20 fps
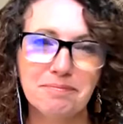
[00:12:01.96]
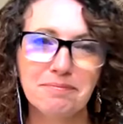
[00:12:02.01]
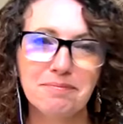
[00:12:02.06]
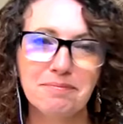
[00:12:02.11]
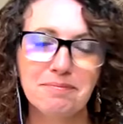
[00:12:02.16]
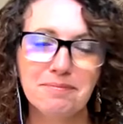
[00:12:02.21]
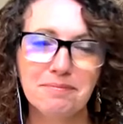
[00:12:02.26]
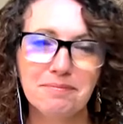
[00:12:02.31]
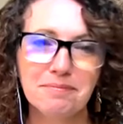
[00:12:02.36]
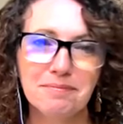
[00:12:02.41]

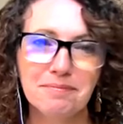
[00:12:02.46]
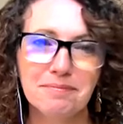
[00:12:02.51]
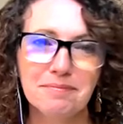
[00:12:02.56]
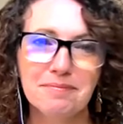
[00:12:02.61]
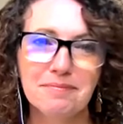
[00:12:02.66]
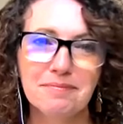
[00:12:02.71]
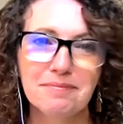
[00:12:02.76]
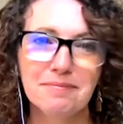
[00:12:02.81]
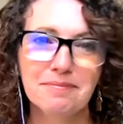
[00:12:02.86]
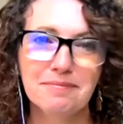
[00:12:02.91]

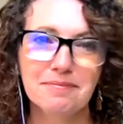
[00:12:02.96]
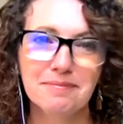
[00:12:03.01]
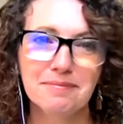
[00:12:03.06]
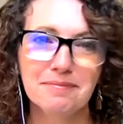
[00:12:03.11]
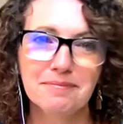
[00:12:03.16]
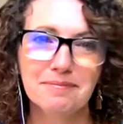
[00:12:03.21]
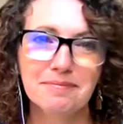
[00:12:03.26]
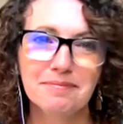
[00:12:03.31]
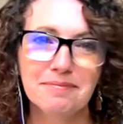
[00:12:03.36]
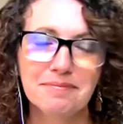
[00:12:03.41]

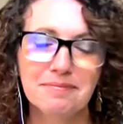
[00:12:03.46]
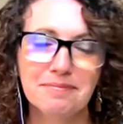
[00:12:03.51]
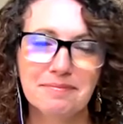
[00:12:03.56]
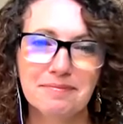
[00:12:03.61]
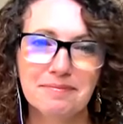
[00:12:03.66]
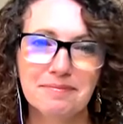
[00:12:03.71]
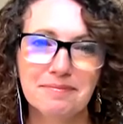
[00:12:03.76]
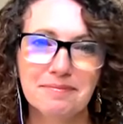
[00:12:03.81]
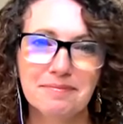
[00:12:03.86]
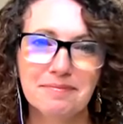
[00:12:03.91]

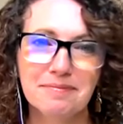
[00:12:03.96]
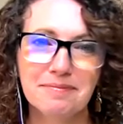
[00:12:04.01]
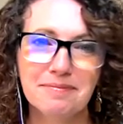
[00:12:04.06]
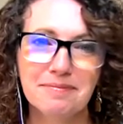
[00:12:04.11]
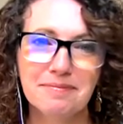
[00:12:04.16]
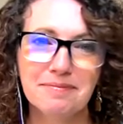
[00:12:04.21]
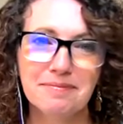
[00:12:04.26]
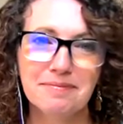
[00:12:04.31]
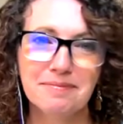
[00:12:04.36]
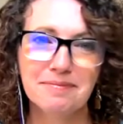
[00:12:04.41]

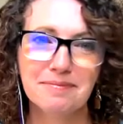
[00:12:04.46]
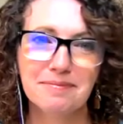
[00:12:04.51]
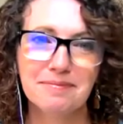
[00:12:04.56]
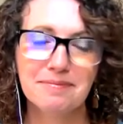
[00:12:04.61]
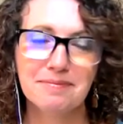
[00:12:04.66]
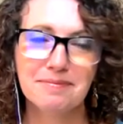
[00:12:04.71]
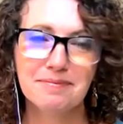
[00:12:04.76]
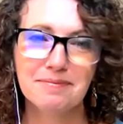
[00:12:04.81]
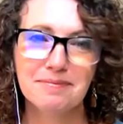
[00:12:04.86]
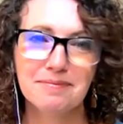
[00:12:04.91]

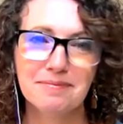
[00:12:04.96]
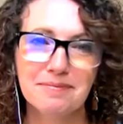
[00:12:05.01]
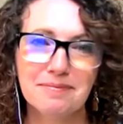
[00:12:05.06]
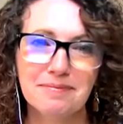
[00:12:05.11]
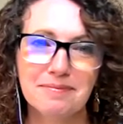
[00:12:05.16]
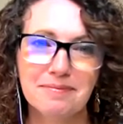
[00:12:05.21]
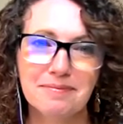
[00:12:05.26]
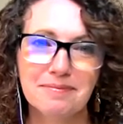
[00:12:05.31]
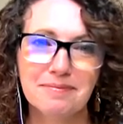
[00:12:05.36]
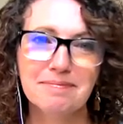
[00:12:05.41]

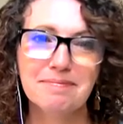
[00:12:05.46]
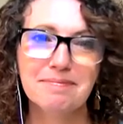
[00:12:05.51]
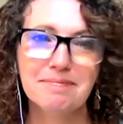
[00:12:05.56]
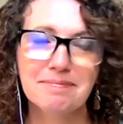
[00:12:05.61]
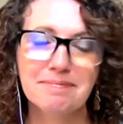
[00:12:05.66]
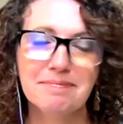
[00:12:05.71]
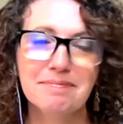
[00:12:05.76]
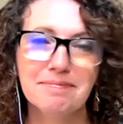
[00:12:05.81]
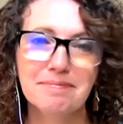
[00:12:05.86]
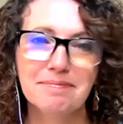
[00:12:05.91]

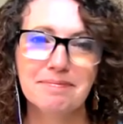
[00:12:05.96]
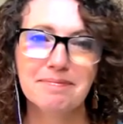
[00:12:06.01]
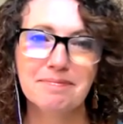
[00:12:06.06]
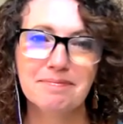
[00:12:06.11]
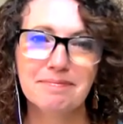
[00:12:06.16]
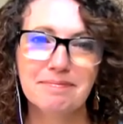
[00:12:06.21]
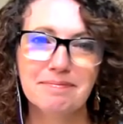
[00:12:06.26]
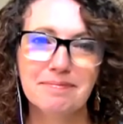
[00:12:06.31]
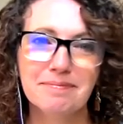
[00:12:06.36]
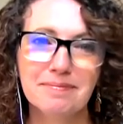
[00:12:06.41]

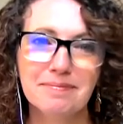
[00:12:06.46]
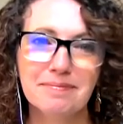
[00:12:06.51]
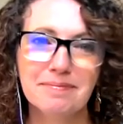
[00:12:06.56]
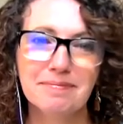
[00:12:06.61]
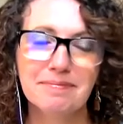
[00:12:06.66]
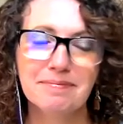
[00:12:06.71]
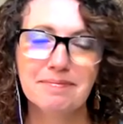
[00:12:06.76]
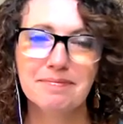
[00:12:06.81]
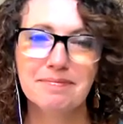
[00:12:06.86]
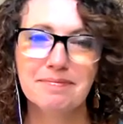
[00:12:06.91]

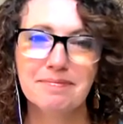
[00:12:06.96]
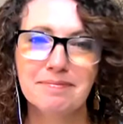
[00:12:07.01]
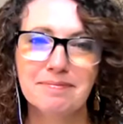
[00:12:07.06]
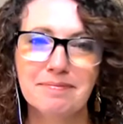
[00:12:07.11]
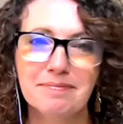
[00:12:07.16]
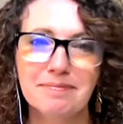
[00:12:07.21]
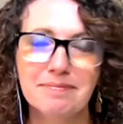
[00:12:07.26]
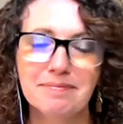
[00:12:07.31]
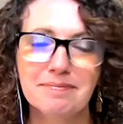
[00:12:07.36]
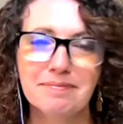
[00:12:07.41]

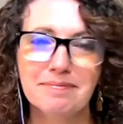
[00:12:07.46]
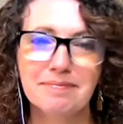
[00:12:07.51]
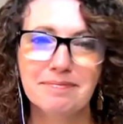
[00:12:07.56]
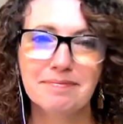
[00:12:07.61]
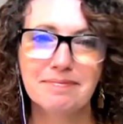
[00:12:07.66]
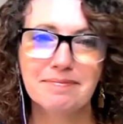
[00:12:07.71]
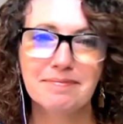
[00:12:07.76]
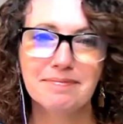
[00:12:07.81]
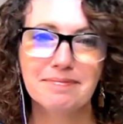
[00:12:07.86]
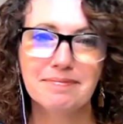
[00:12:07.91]

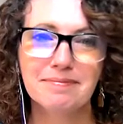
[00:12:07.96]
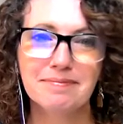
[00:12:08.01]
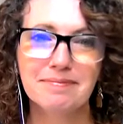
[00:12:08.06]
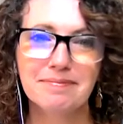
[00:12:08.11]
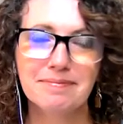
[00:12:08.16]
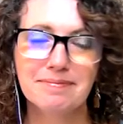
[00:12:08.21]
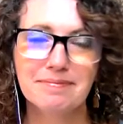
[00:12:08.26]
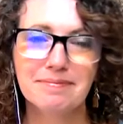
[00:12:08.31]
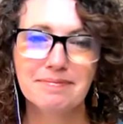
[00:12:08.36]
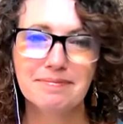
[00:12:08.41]

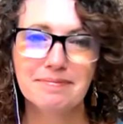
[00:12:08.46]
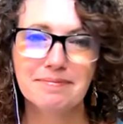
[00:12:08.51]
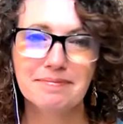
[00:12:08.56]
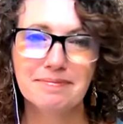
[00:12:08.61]
[no speech]